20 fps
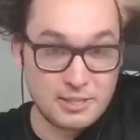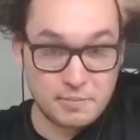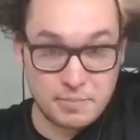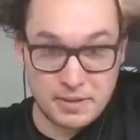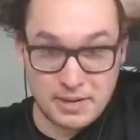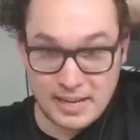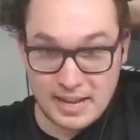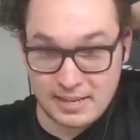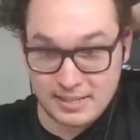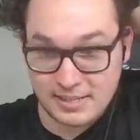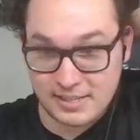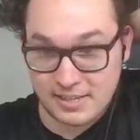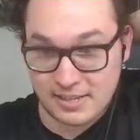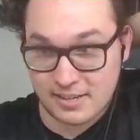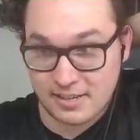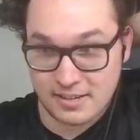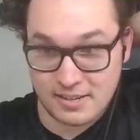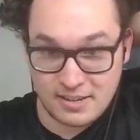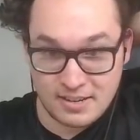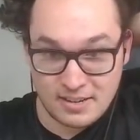Spinning Axe
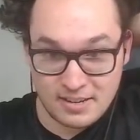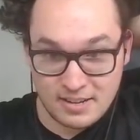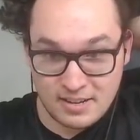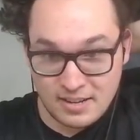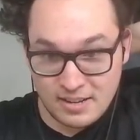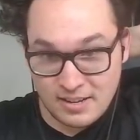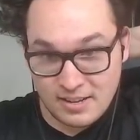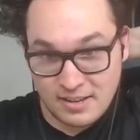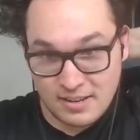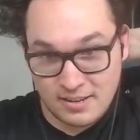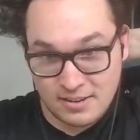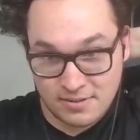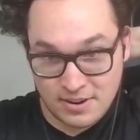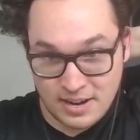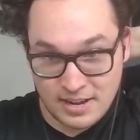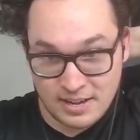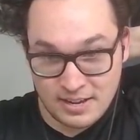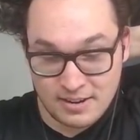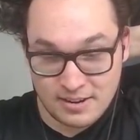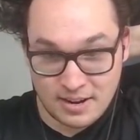here,
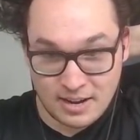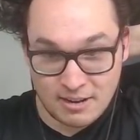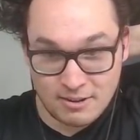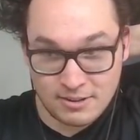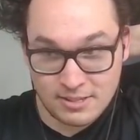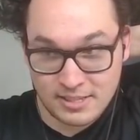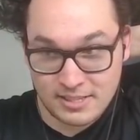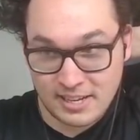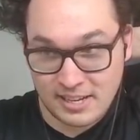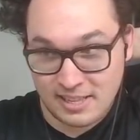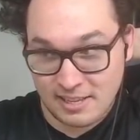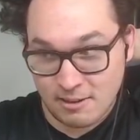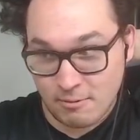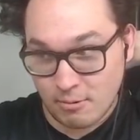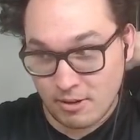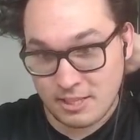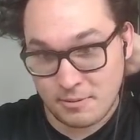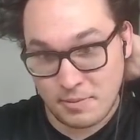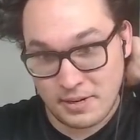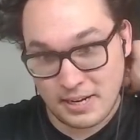right? I use exactly
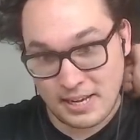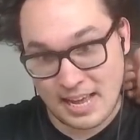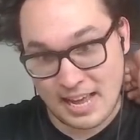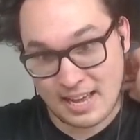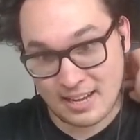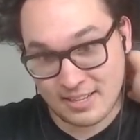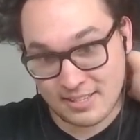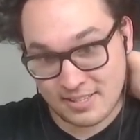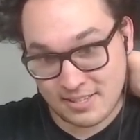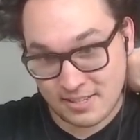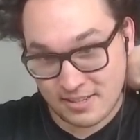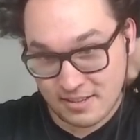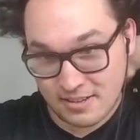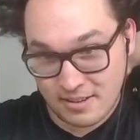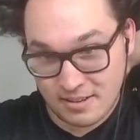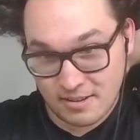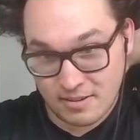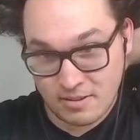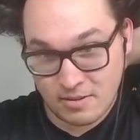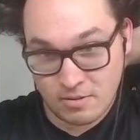1 Spinning Axe
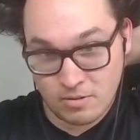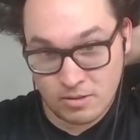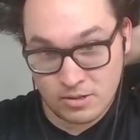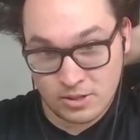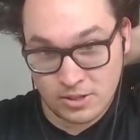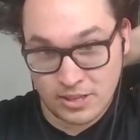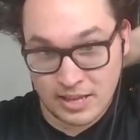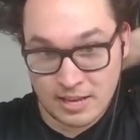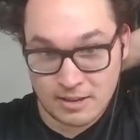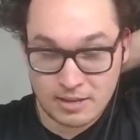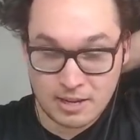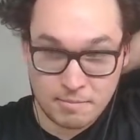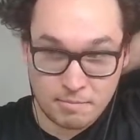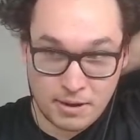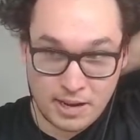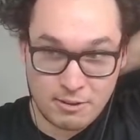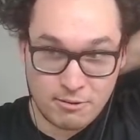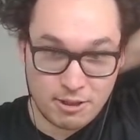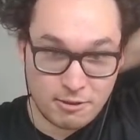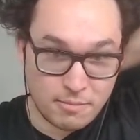so that
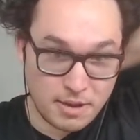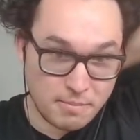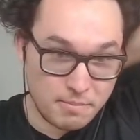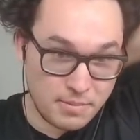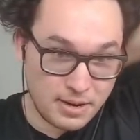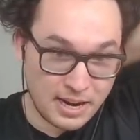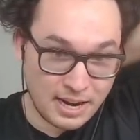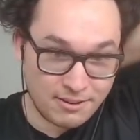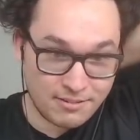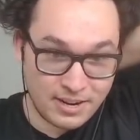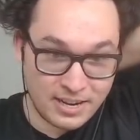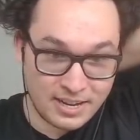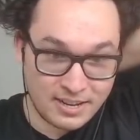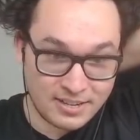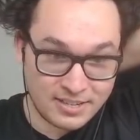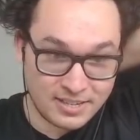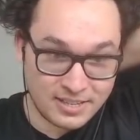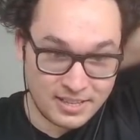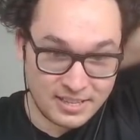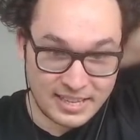combined with my Midnight
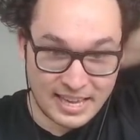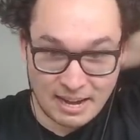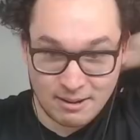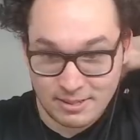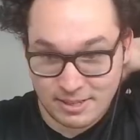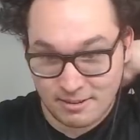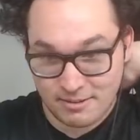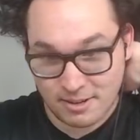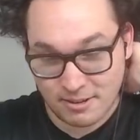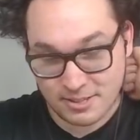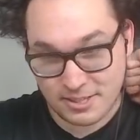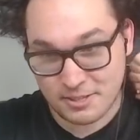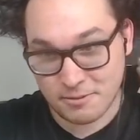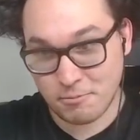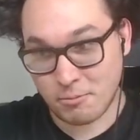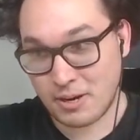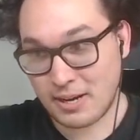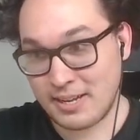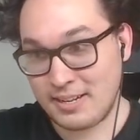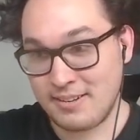Raid, the countdown goes to
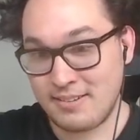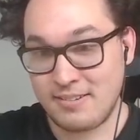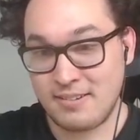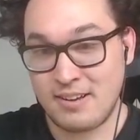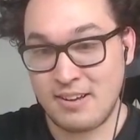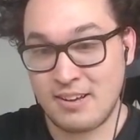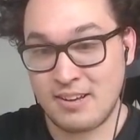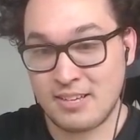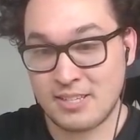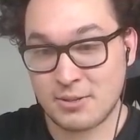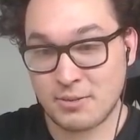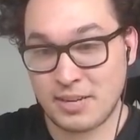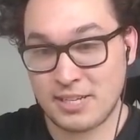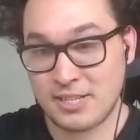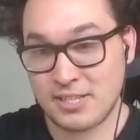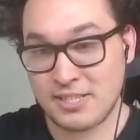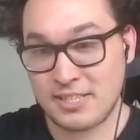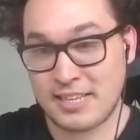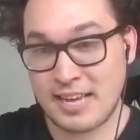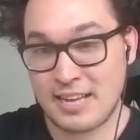1. So I
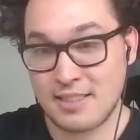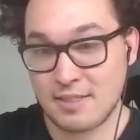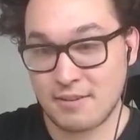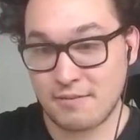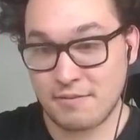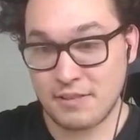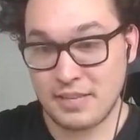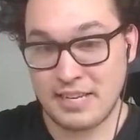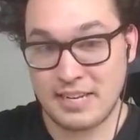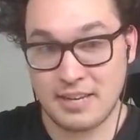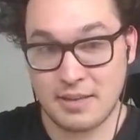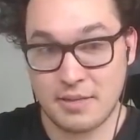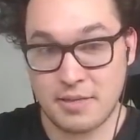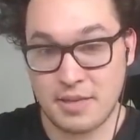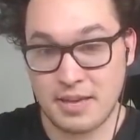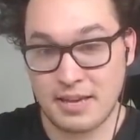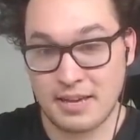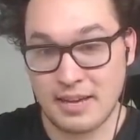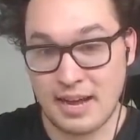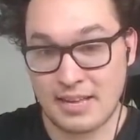just get the fleeting
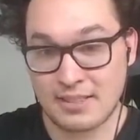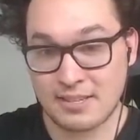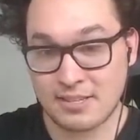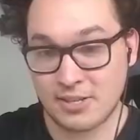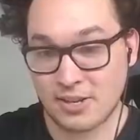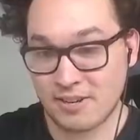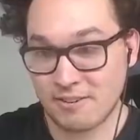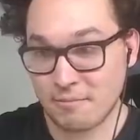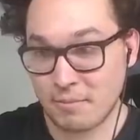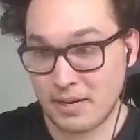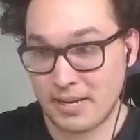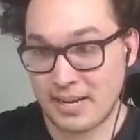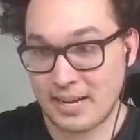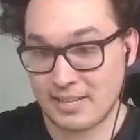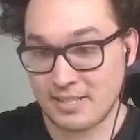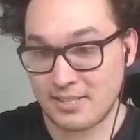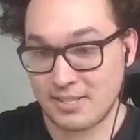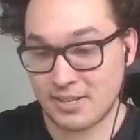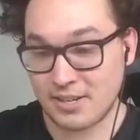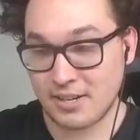thing at the start of my
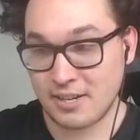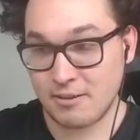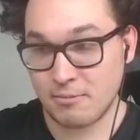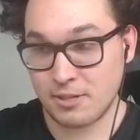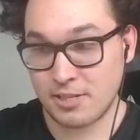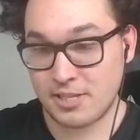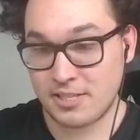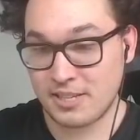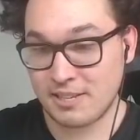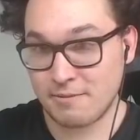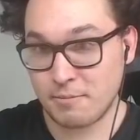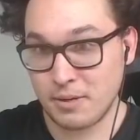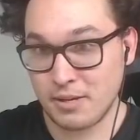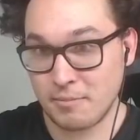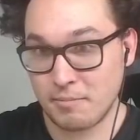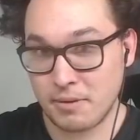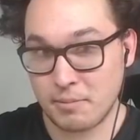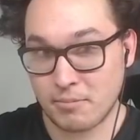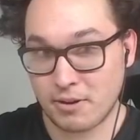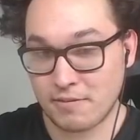next turn, which just gives me
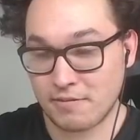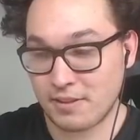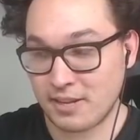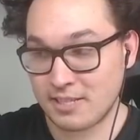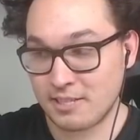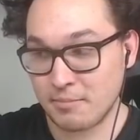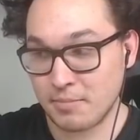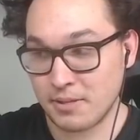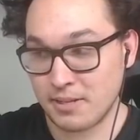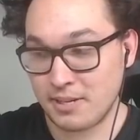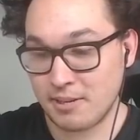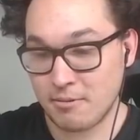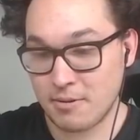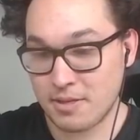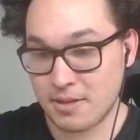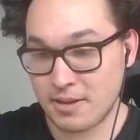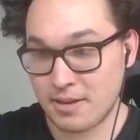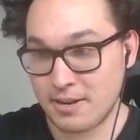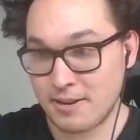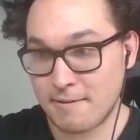a bit more flexibility
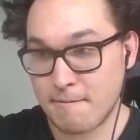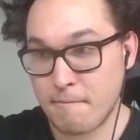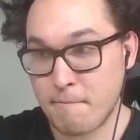with it.